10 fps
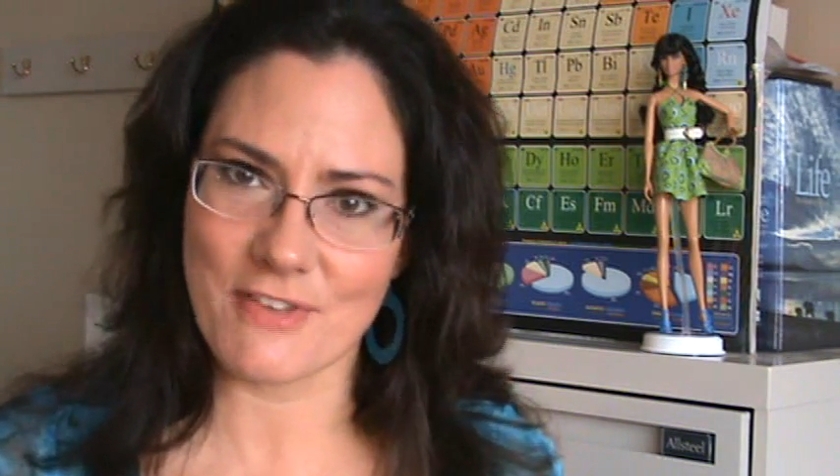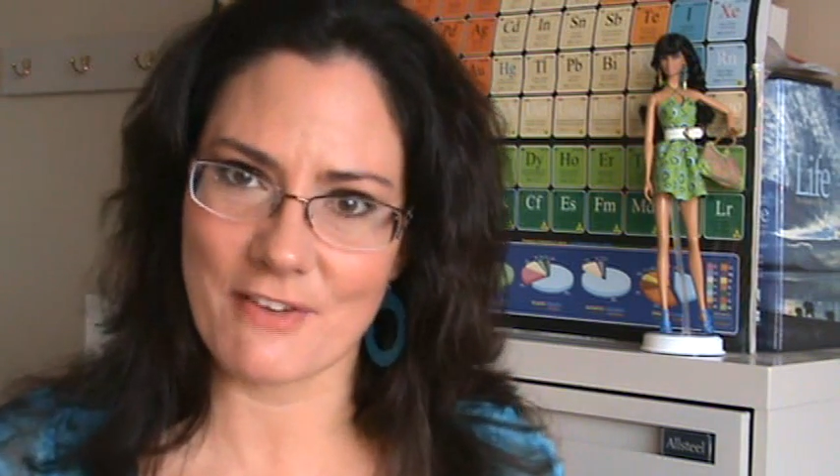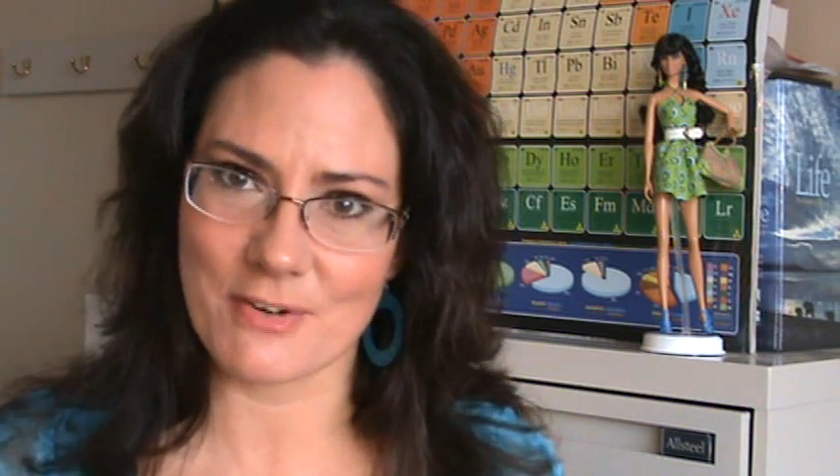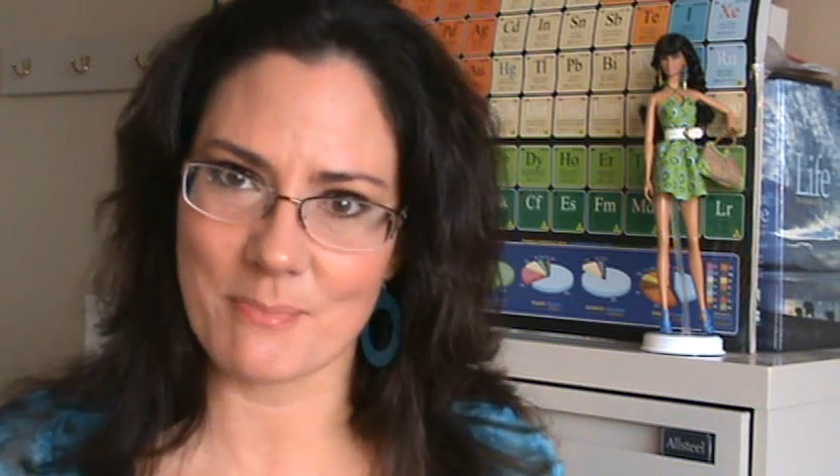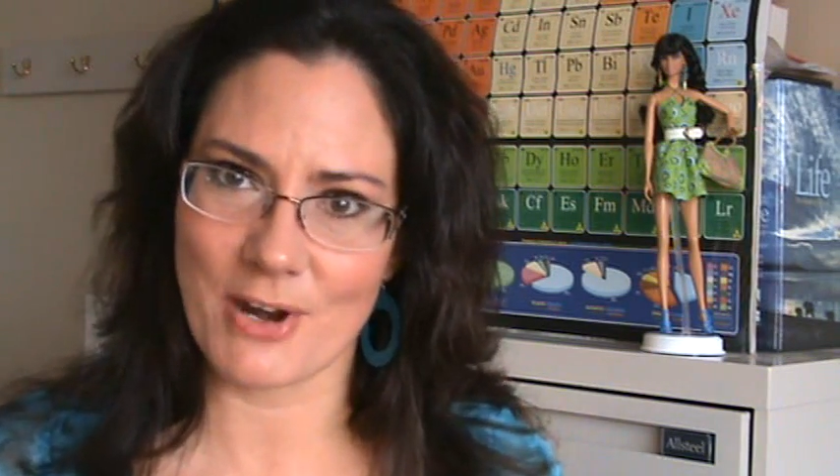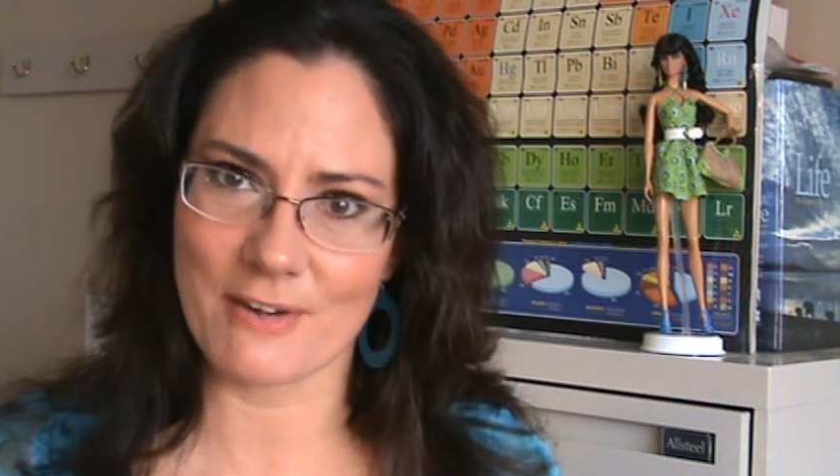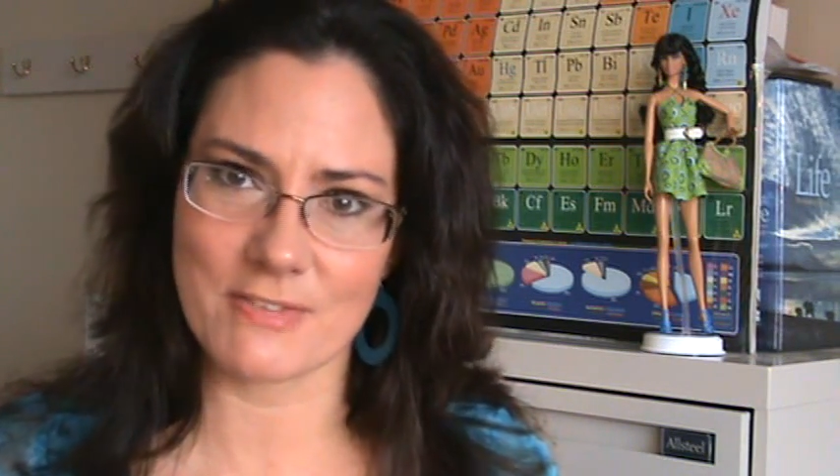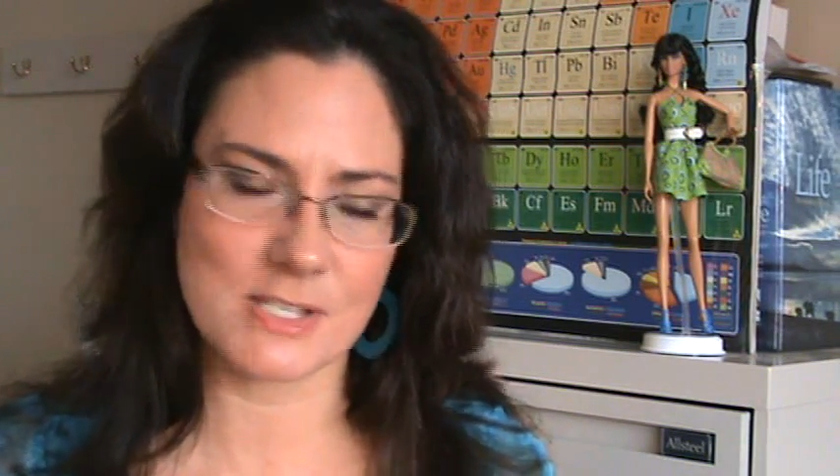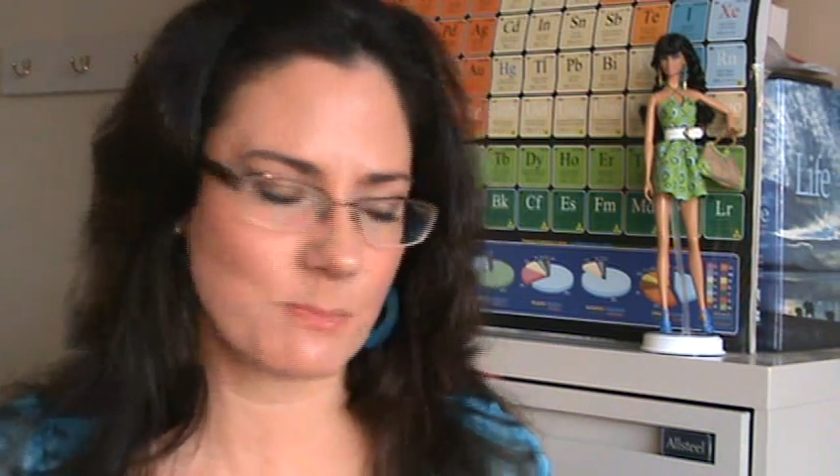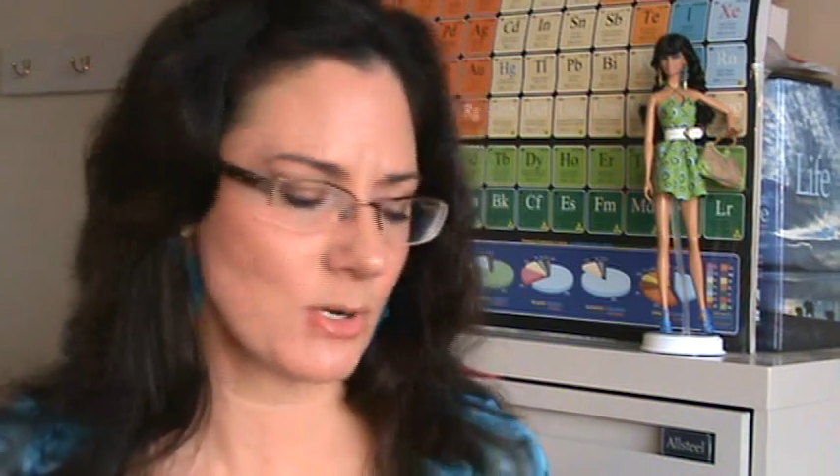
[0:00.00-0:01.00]
favorite part
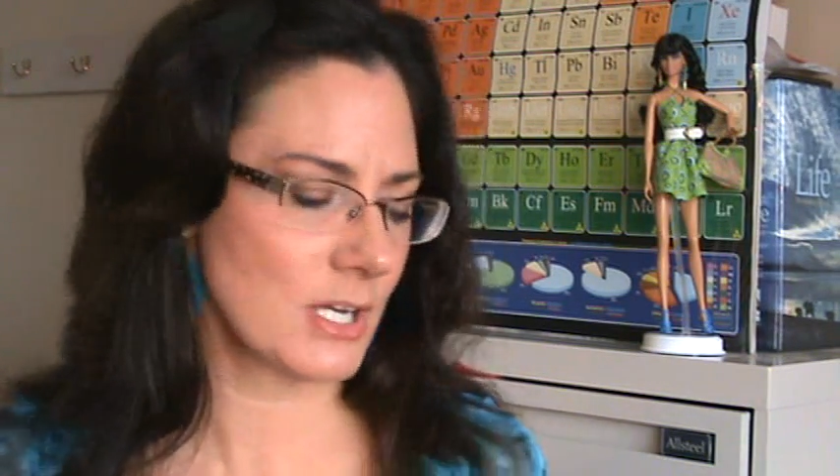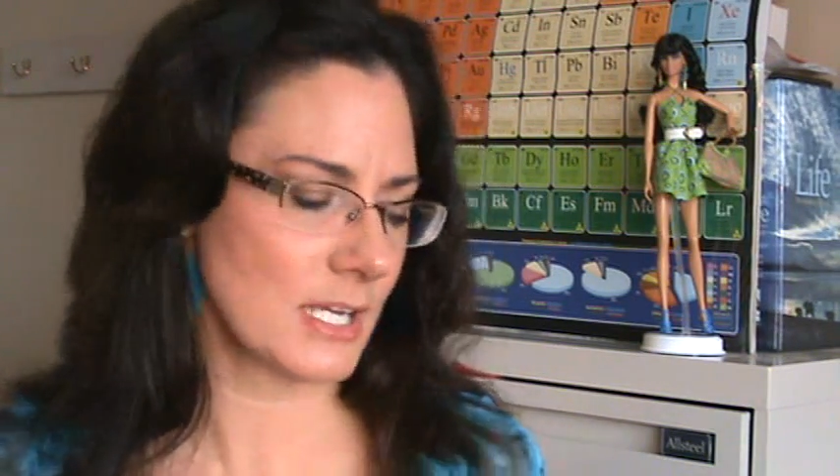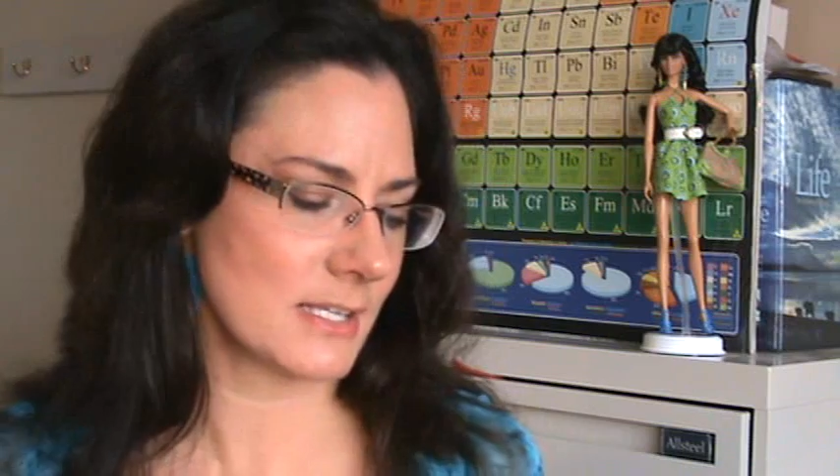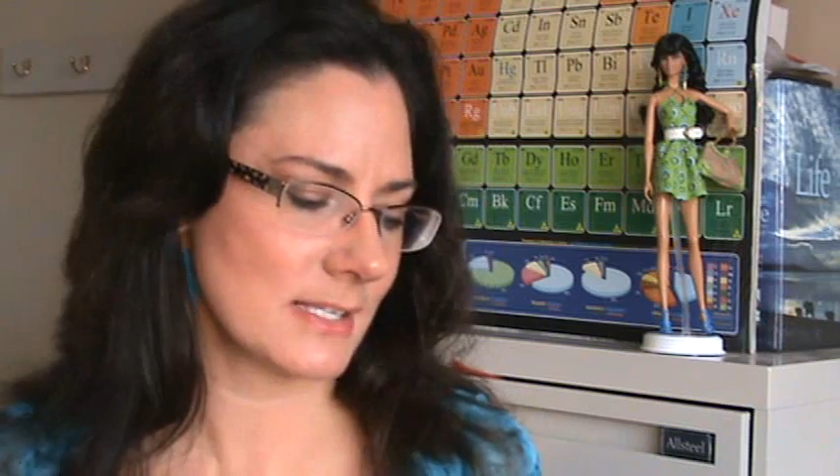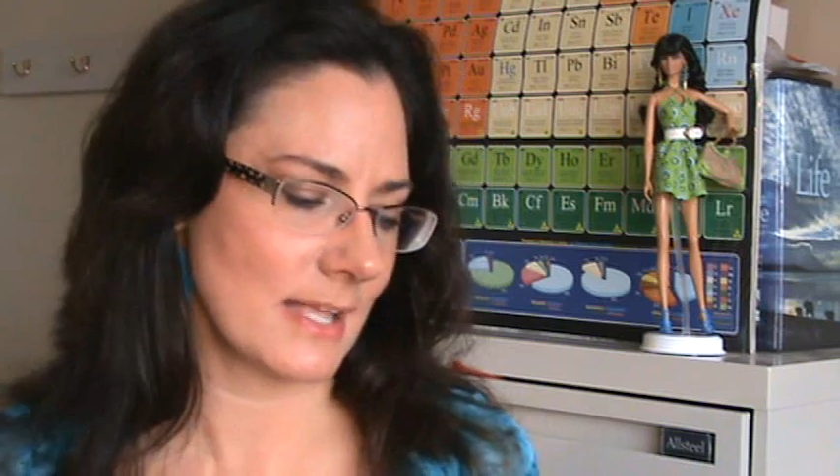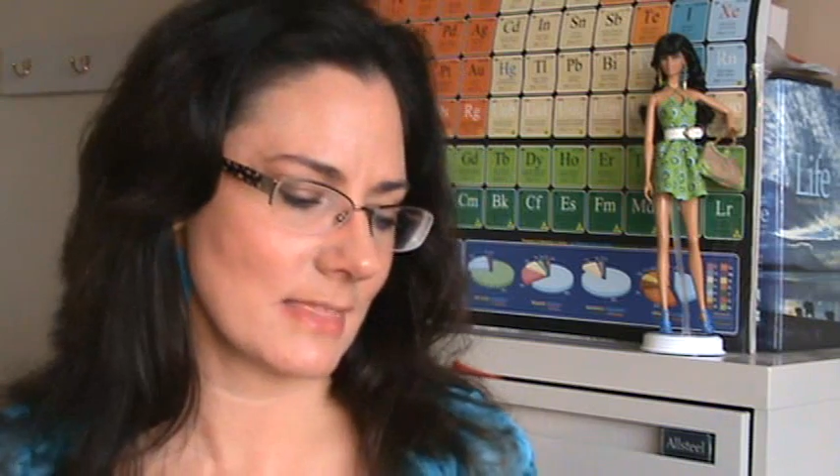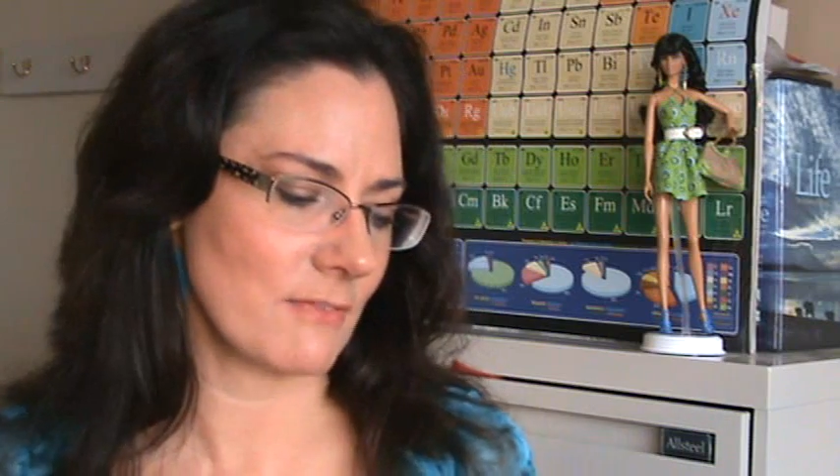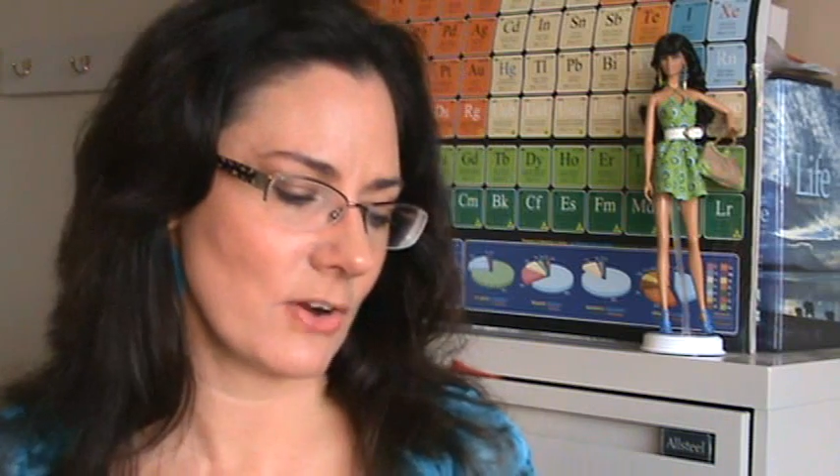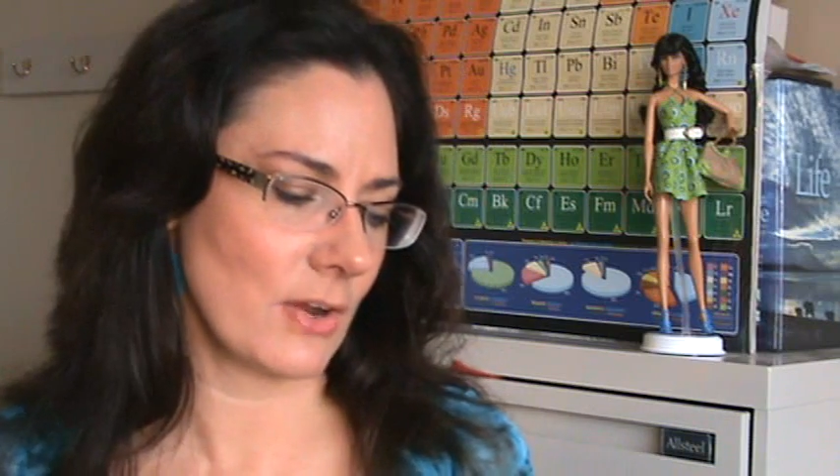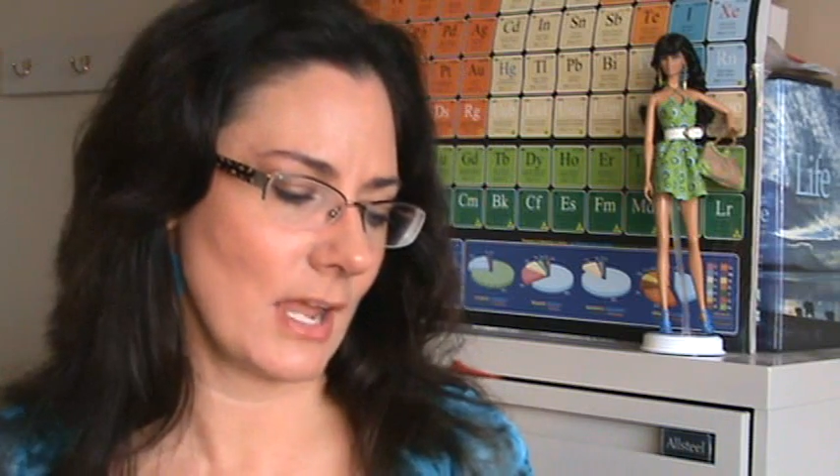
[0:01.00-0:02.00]
of this book is at
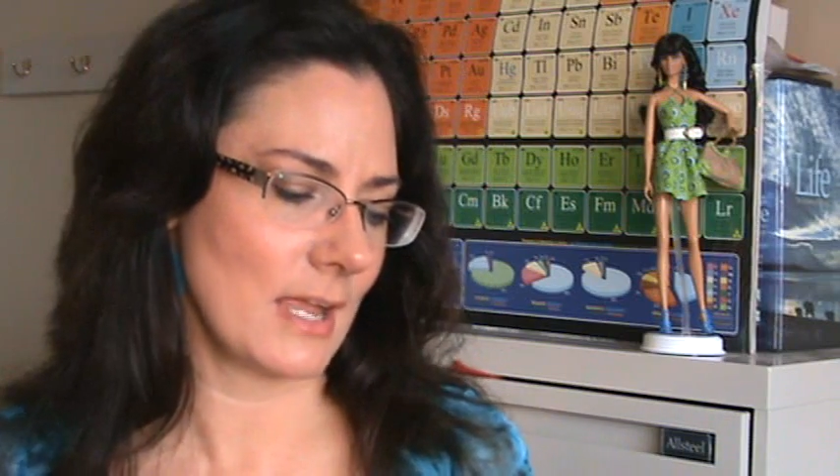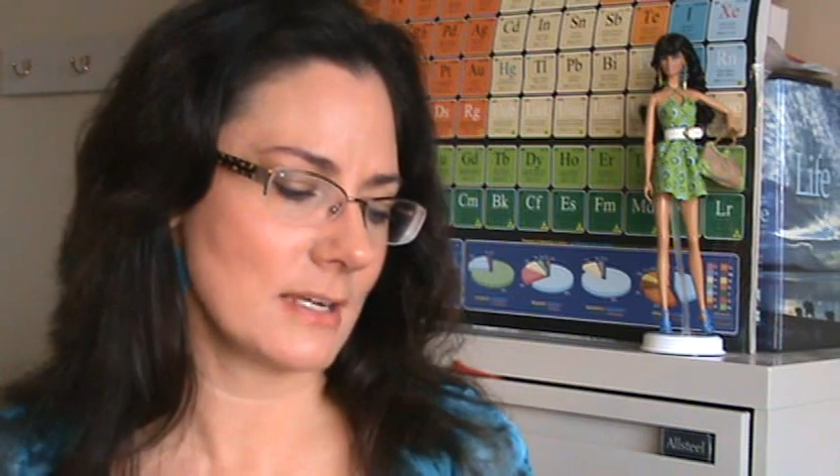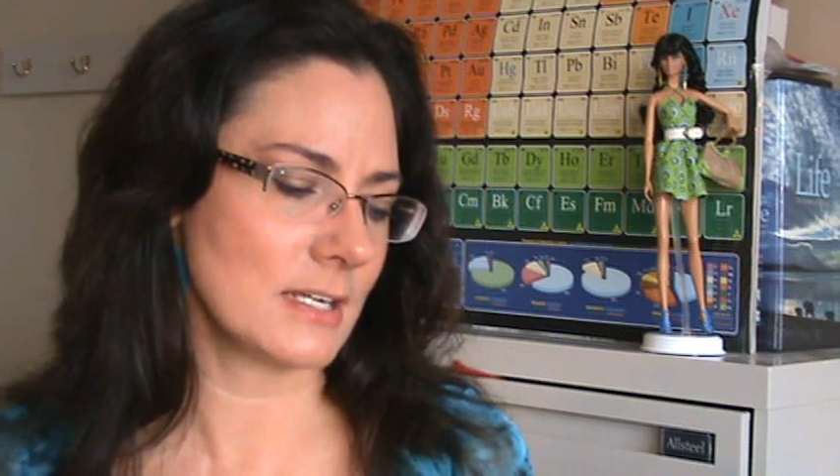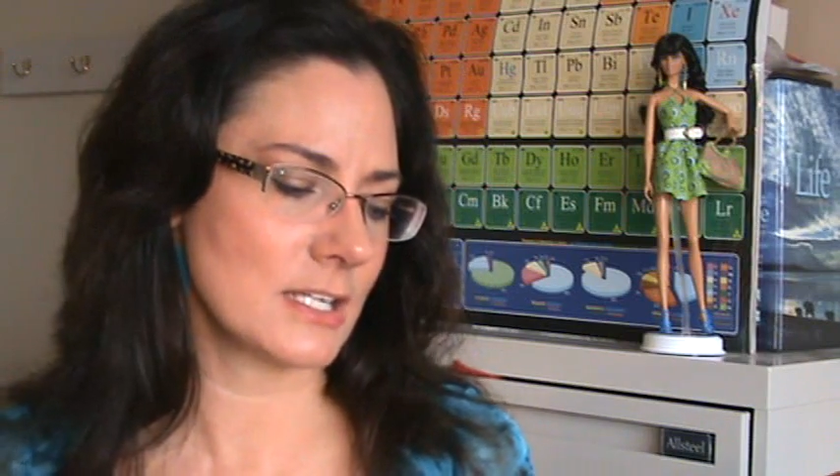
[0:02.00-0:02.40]
the very end,